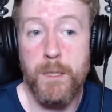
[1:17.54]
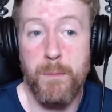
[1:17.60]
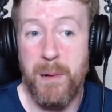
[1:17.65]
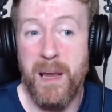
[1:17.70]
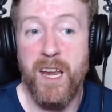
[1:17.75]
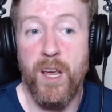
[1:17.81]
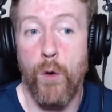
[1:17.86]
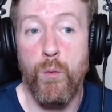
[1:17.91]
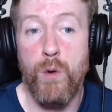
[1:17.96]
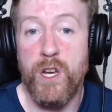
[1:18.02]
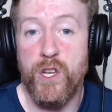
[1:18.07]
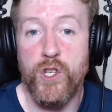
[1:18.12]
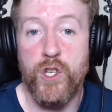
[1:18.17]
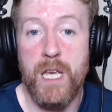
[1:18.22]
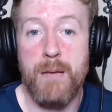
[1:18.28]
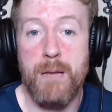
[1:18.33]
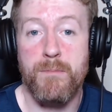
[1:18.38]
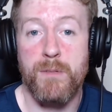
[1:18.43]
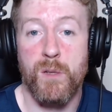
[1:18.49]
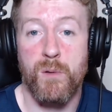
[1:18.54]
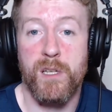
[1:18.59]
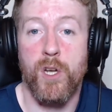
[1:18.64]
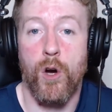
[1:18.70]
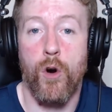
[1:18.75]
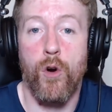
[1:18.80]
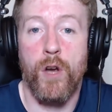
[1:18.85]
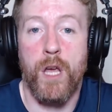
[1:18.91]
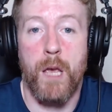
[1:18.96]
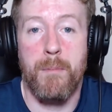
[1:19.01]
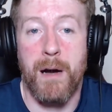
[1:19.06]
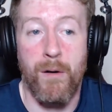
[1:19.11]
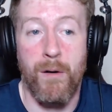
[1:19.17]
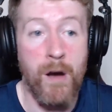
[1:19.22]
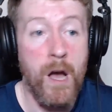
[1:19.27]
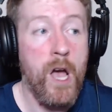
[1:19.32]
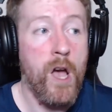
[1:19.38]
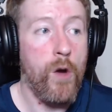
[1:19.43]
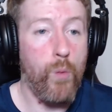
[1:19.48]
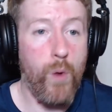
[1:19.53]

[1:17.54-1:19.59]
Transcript: depending on which teams we're talking about.